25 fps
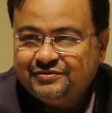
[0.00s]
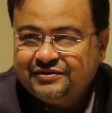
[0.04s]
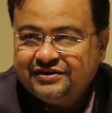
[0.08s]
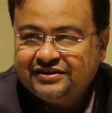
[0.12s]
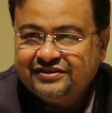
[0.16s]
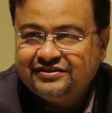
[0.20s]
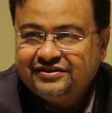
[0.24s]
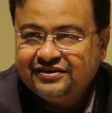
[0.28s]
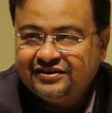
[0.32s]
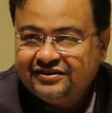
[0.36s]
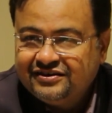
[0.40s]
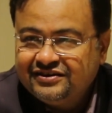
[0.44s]
but
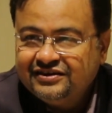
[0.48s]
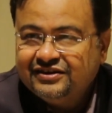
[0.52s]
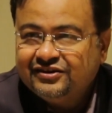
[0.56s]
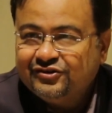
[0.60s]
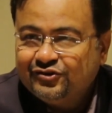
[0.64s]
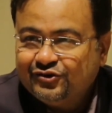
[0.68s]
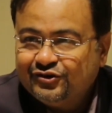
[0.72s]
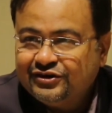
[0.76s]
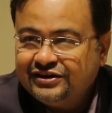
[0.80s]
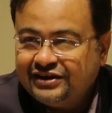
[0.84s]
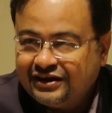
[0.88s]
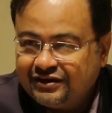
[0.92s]
a
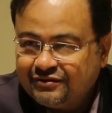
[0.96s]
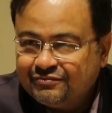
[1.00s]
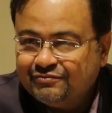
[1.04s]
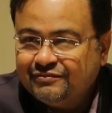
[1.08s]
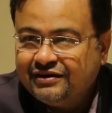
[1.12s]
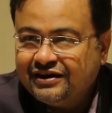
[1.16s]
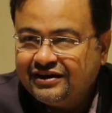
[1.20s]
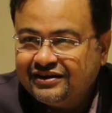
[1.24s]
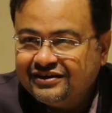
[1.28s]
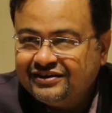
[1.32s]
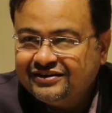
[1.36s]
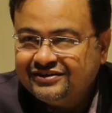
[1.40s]
30-year-old young
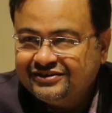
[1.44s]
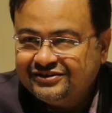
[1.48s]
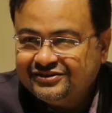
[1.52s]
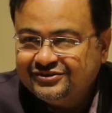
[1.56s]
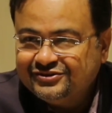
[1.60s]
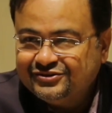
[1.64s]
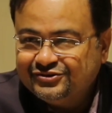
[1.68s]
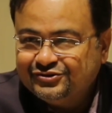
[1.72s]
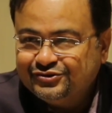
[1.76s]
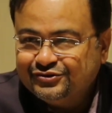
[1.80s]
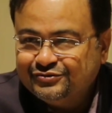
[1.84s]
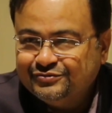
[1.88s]
man
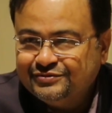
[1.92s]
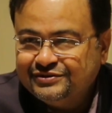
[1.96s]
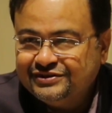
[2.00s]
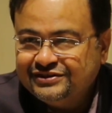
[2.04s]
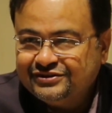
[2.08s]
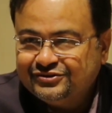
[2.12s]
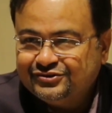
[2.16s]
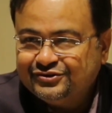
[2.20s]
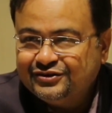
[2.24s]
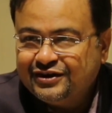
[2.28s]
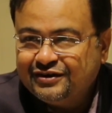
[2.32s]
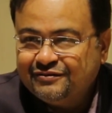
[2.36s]
should
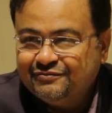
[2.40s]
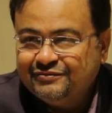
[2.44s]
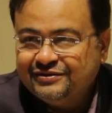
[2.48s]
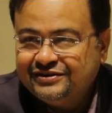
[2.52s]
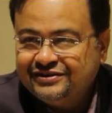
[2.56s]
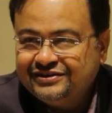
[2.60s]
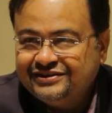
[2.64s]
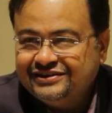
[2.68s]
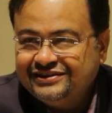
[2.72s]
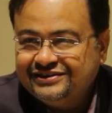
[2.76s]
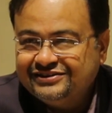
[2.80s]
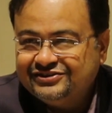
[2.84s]
have
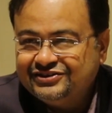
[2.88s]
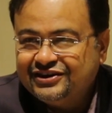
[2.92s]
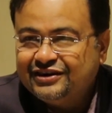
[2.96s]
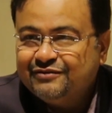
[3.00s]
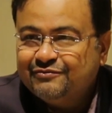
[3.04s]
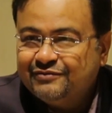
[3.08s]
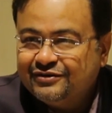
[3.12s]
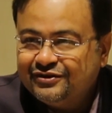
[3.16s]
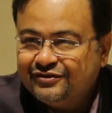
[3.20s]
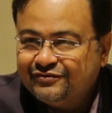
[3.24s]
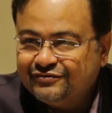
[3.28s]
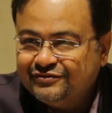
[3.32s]
been the
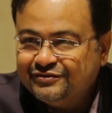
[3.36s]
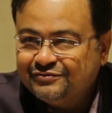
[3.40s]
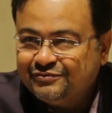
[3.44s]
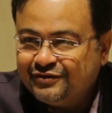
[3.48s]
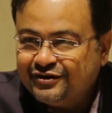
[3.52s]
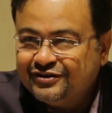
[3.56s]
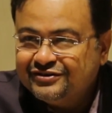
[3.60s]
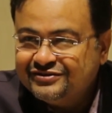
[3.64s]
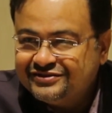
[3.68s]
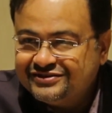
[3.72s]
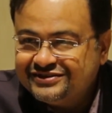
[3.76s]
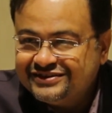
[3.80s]
chairman of the
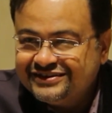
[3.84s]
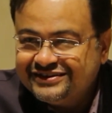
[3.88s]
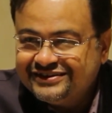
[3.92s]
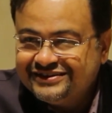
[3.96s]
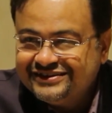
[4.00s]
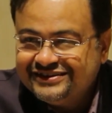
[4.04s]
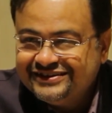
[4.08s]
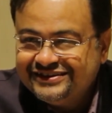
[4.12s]
policy.